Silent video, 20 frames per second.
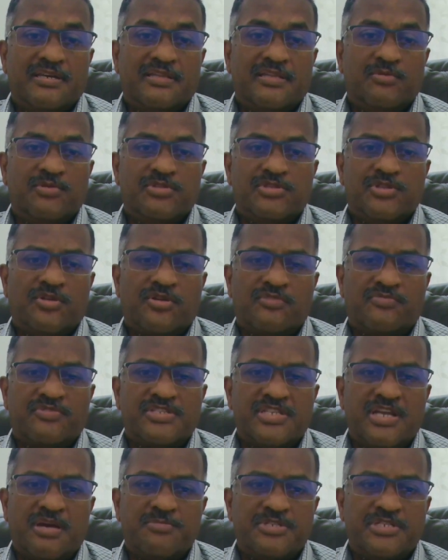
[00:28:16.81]
There was a lot of
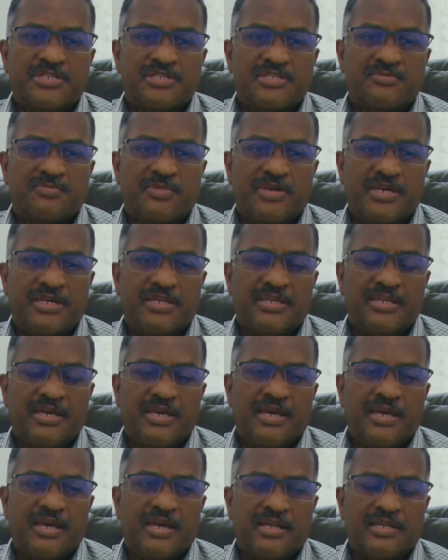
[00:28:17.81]
assumptions made.
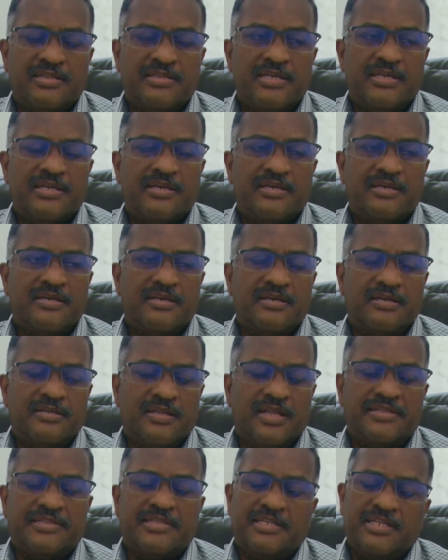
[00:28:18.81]
I think
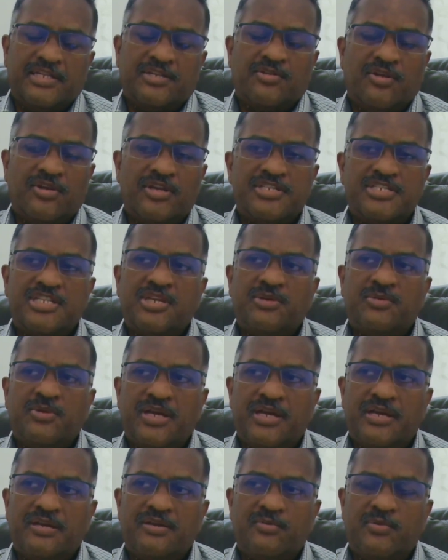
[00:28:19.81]
like the technology
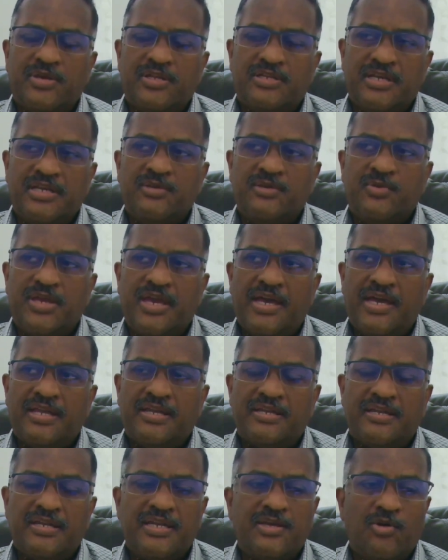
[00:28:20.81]
day we
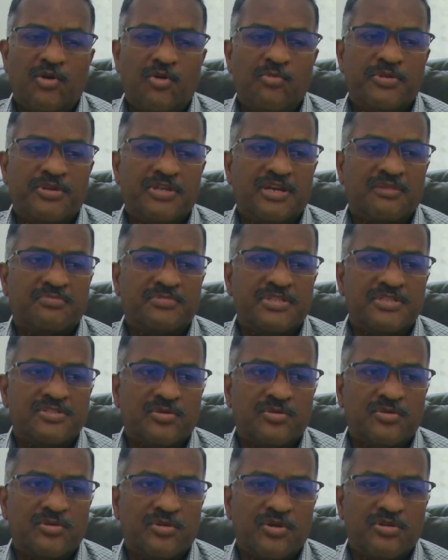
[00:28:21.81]
had really opened up this
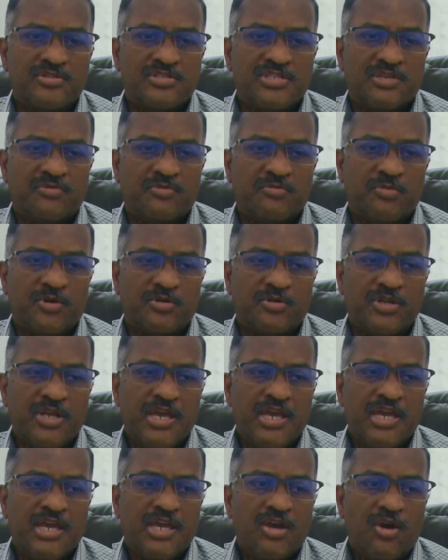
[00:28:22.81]
whole concept about
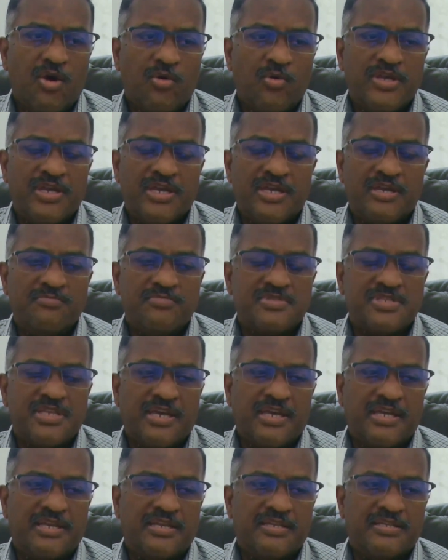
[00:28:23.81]
OEMs
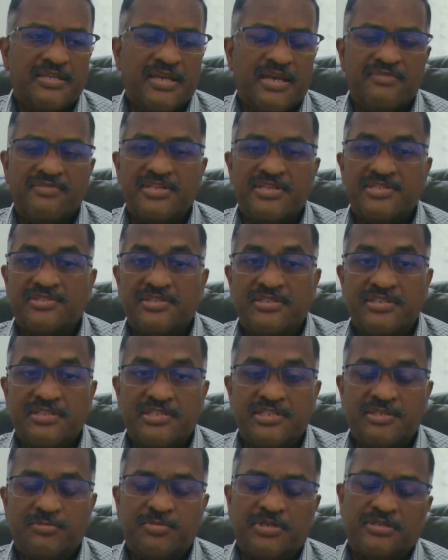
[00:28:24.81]
and having
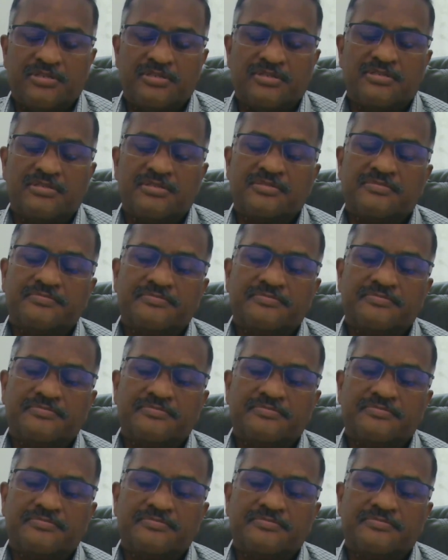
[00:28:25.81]
strategic partners.